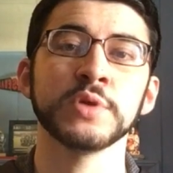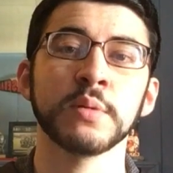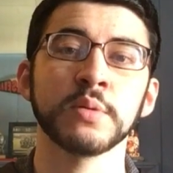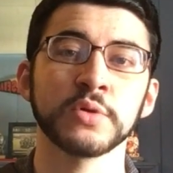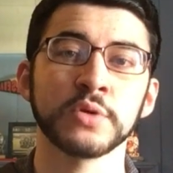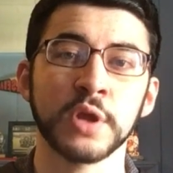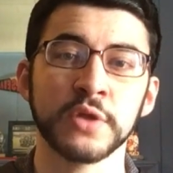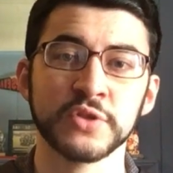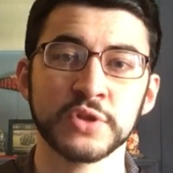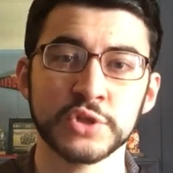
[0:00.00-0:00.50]
Double
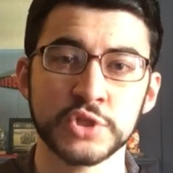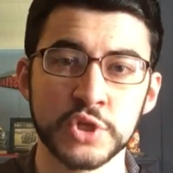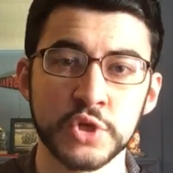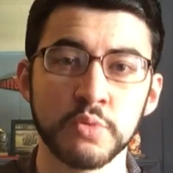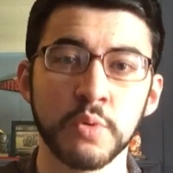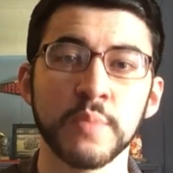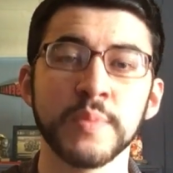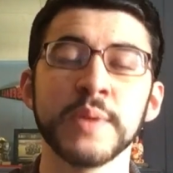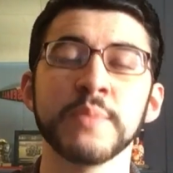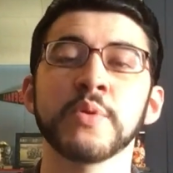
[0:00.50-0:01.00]
or Nothing 2
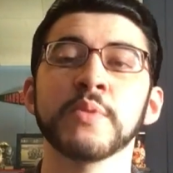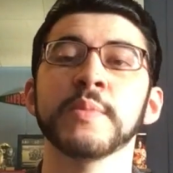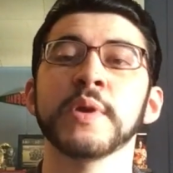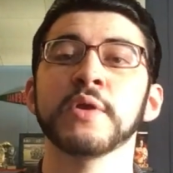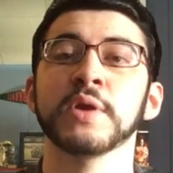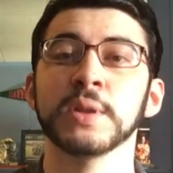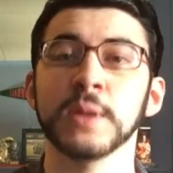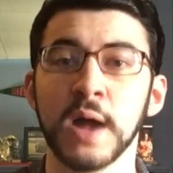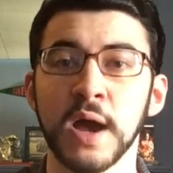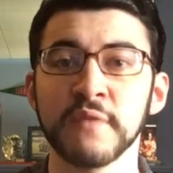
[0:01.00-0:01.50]
will be
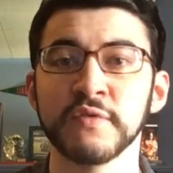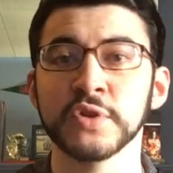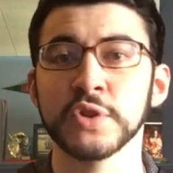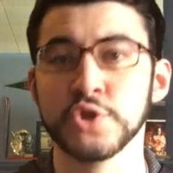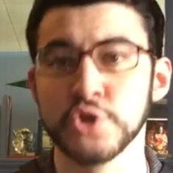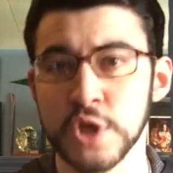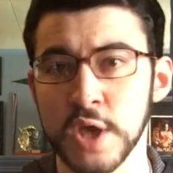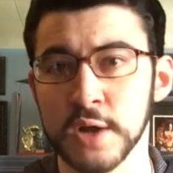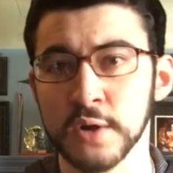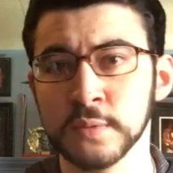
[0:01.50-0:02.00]
premiering live on the
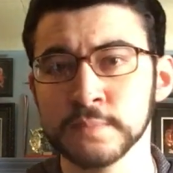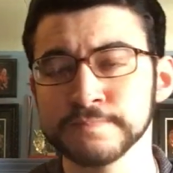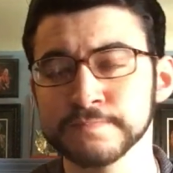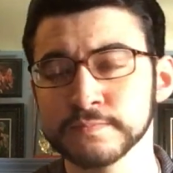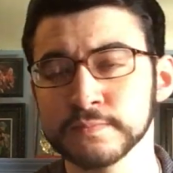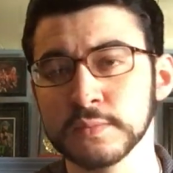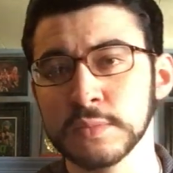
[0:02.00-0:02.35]
channel.